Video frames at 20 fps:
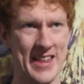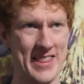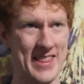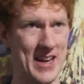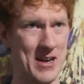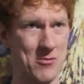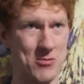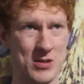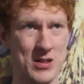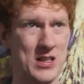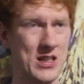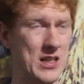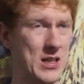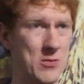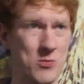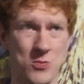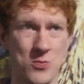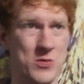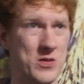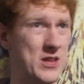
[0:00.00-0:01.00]
They
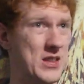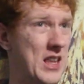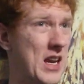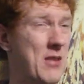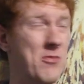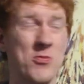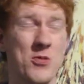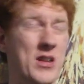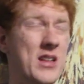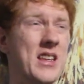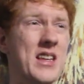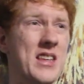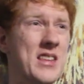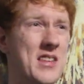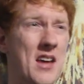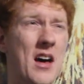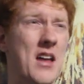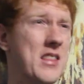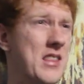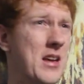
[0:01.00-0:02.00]
really
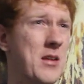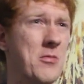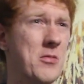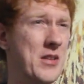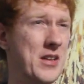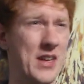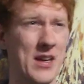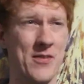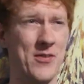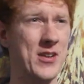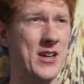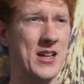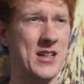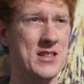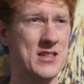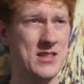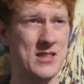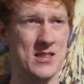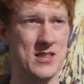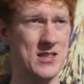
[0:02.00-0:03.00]
thought they were giving
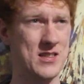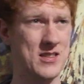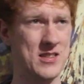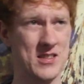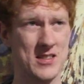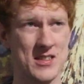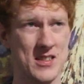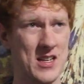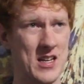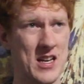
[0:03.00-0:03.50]
us